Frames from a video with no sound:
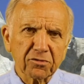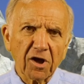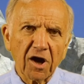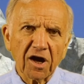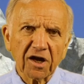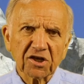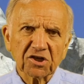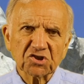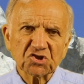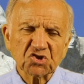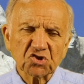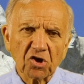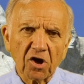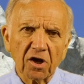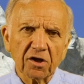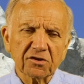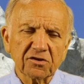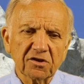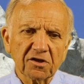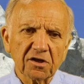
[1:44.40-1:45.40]
blockage
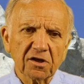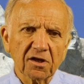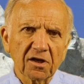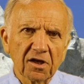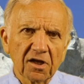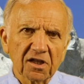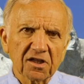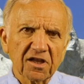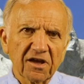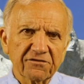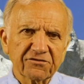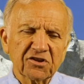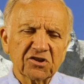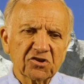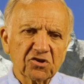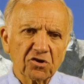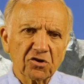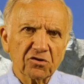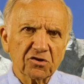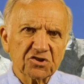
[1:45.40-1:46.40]
on the left
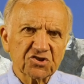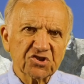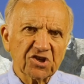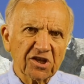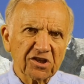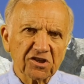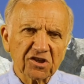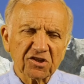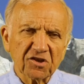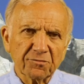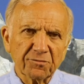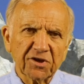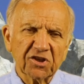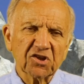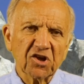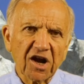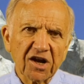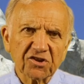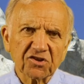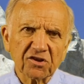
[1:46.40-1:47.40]
anterior descending, the main
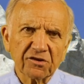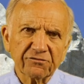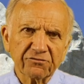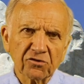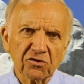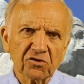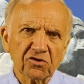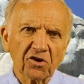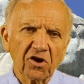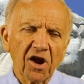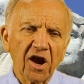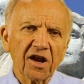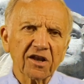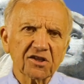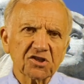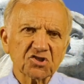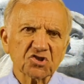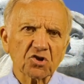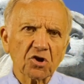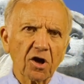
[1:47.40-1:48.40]
artery in front of the heart.
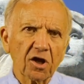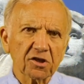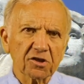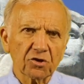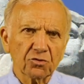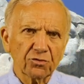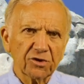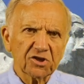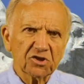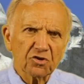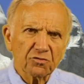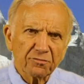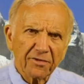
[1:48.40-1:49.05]
This is called a widow